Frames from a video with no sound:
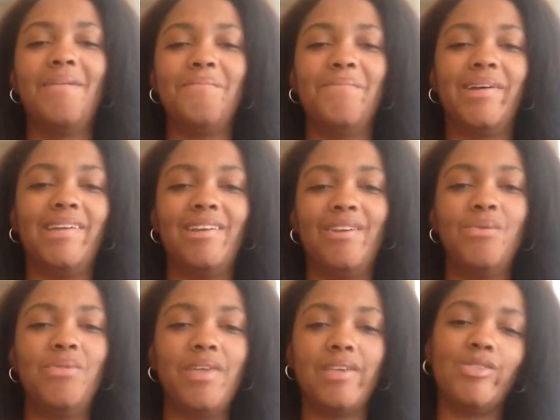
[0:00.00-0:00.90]
but
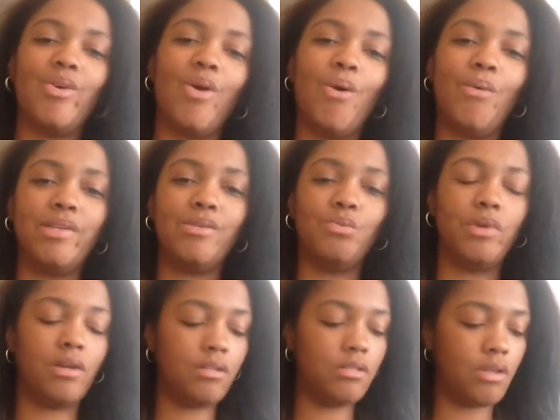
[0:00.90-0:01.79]
new things are always
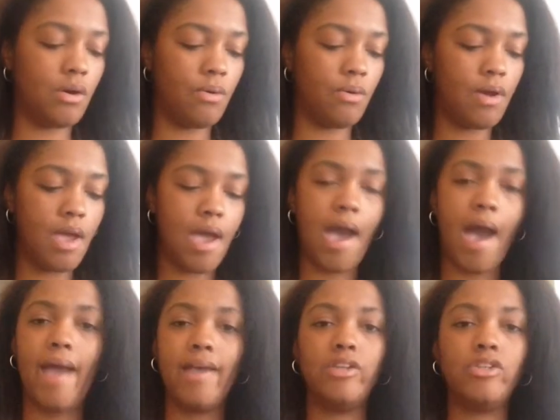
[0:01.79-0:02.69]
weird. So
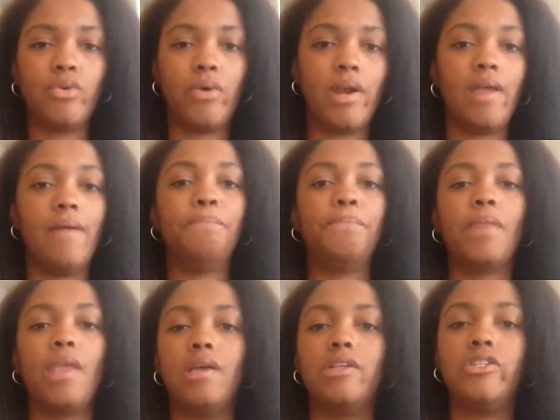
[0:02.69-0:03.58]
I enjoyed it.
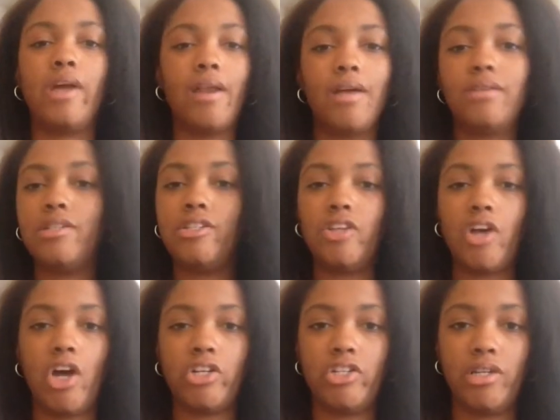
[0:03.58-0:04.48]
Shout out to
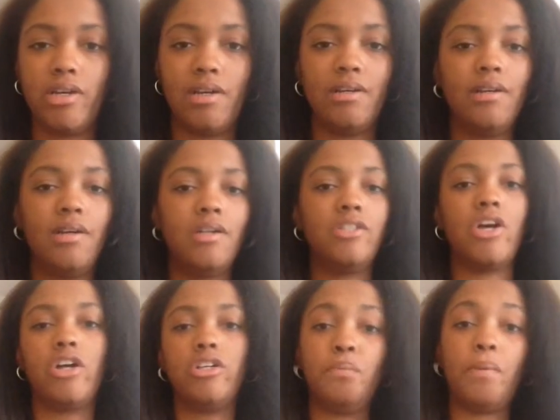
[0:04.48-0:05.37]
Tasha,
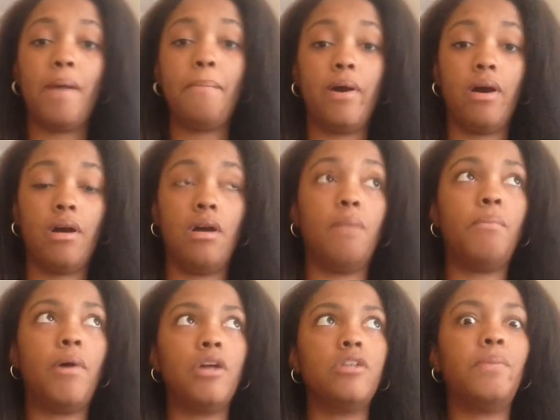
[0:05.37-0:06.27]
Posh
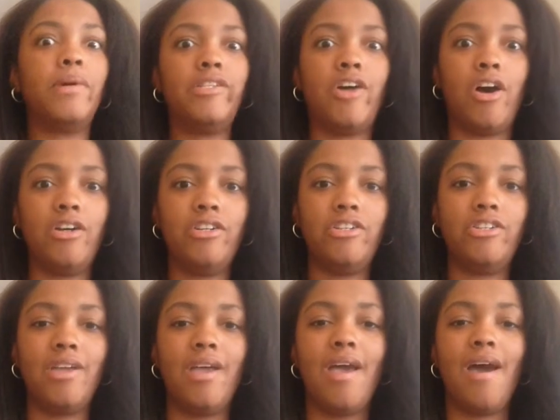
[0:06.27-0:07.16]
by
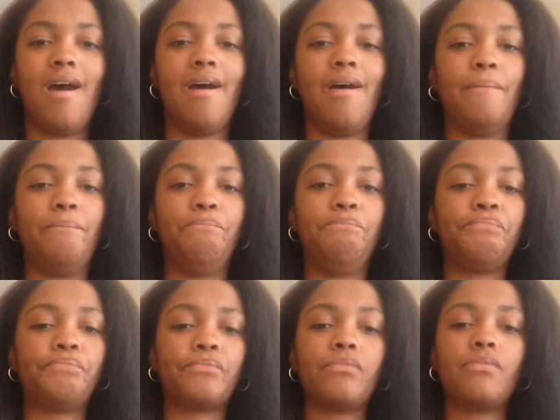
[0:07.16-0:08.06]
Tosh.
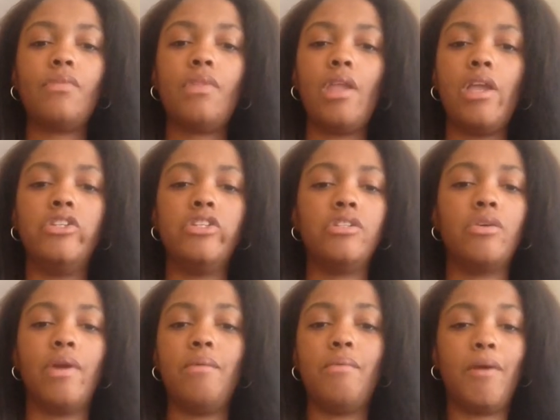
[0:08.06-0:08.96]
She's a
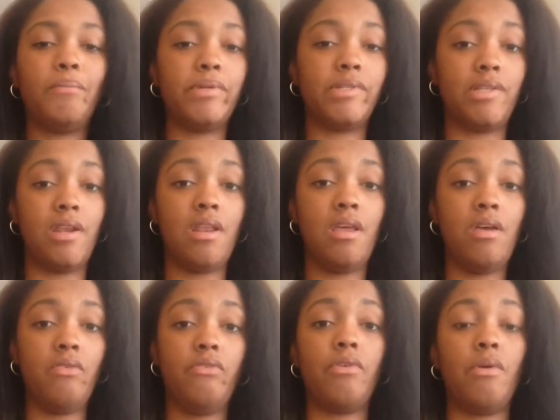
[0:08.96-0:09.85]
great
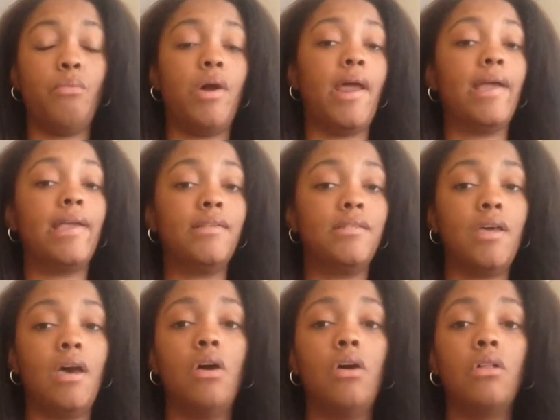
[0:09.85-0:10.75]
representative from what I can
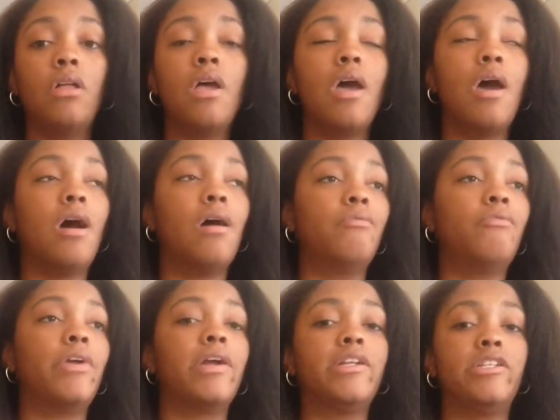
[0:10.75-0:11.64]
tell.
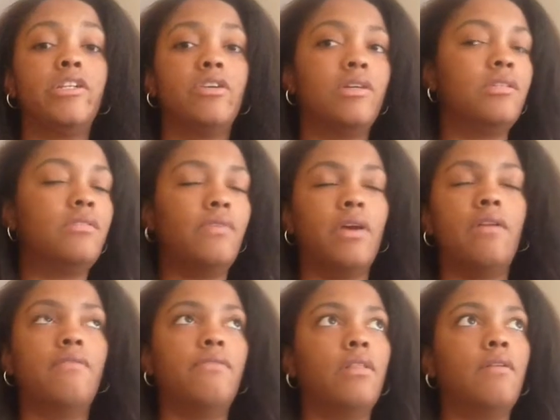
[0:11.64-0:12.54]
Very generous,
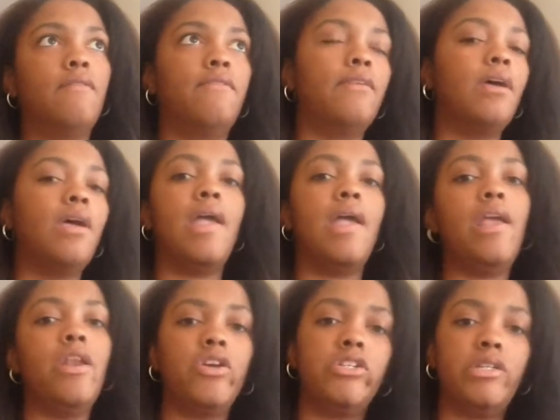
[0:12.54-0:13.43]
very full of
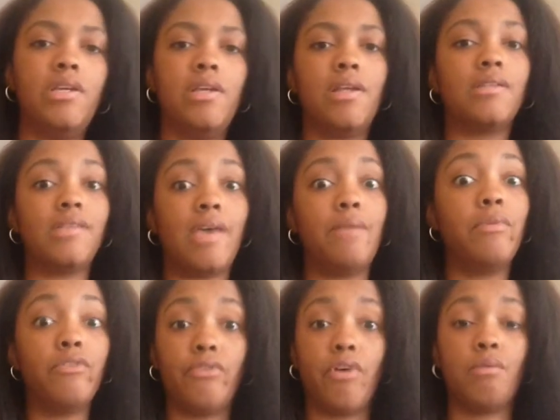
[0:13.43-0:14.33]
energy and
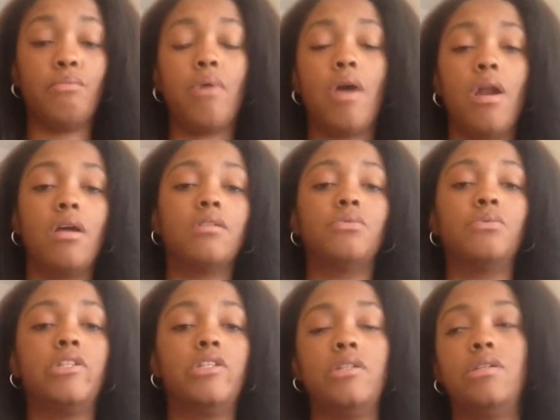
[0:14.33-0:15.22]
excitement for her product,
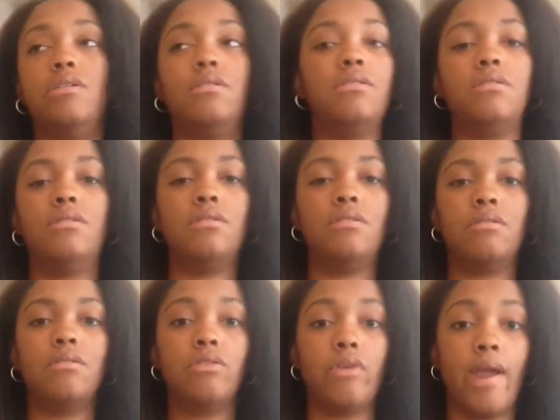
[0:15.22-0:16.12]
which
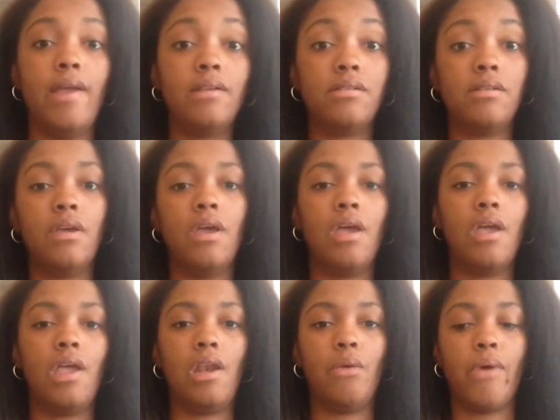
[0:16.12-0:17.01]
is great
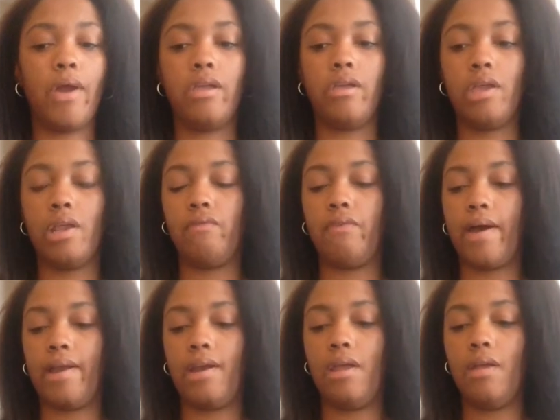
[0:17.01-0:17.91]
anywhere you can
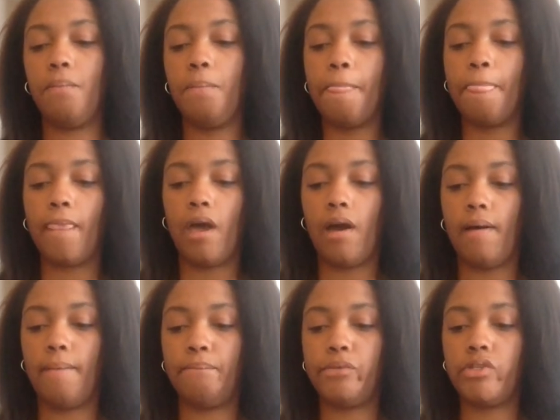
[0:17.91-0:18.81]
find it.
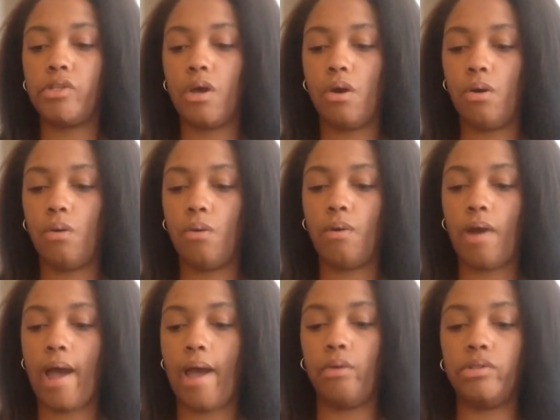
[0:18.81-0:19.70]
So
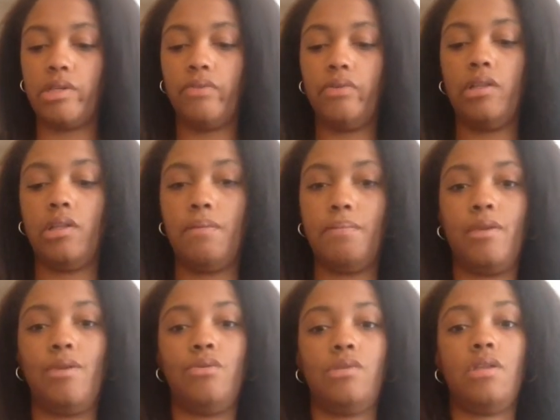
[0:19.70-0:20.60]
I will definitely be
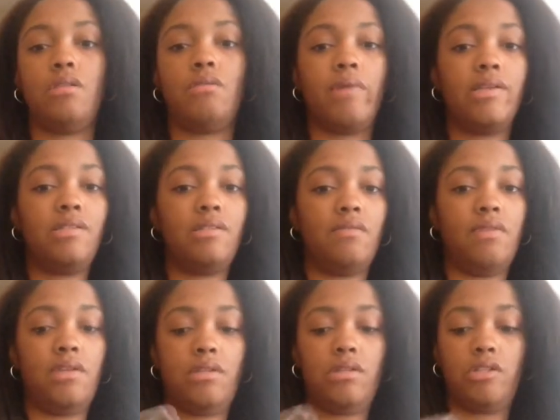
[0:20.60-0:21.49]
using the rest of
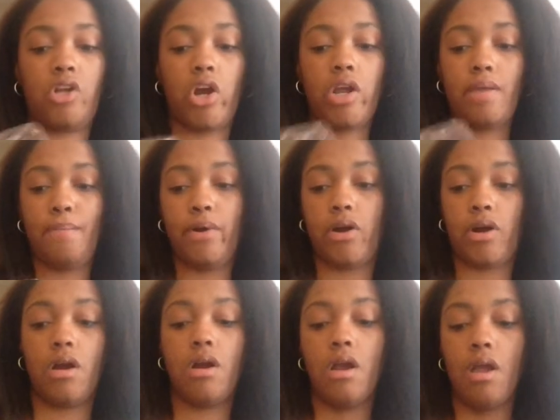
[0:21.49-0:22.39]
this snarky
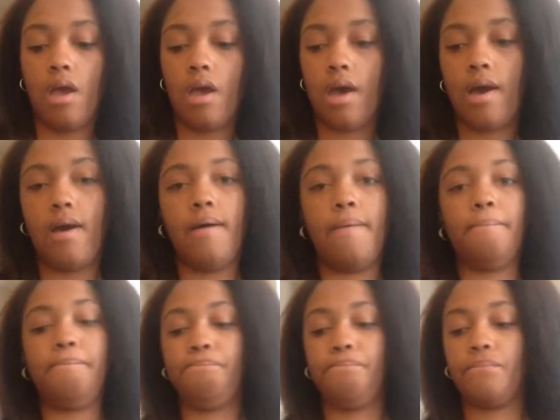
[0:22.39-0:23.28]
bar.
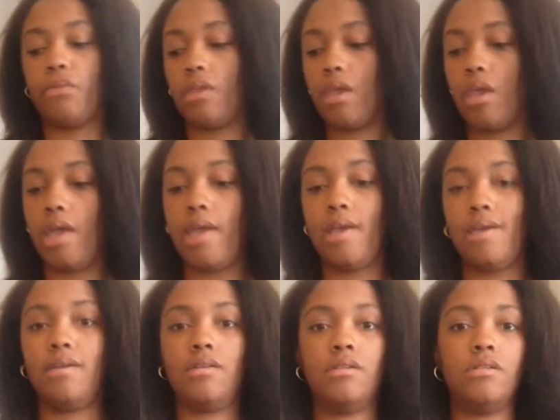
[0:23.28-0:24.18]

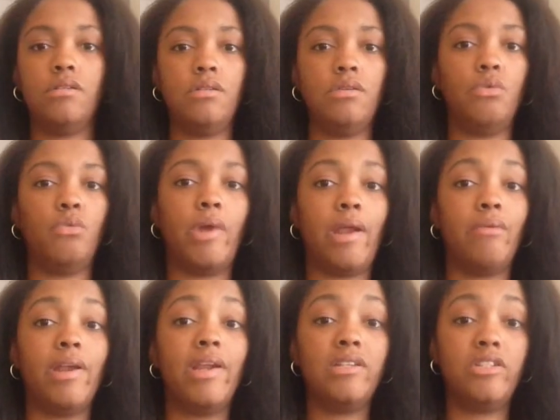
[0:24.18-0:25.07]
And when I
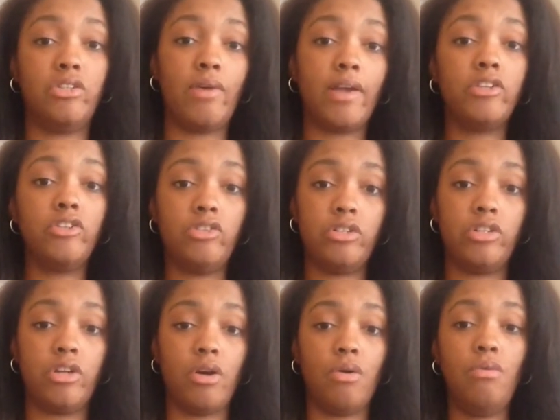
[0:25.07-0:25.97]
run into extra
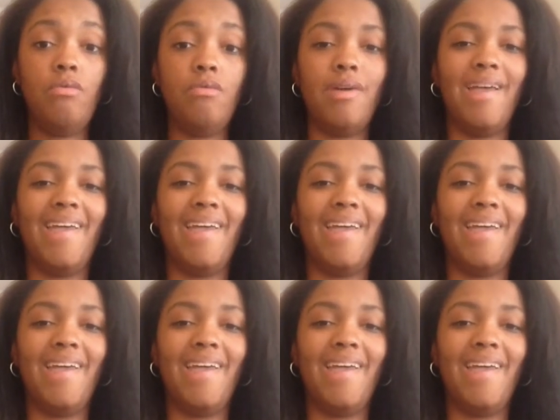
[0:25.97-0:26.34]
dough,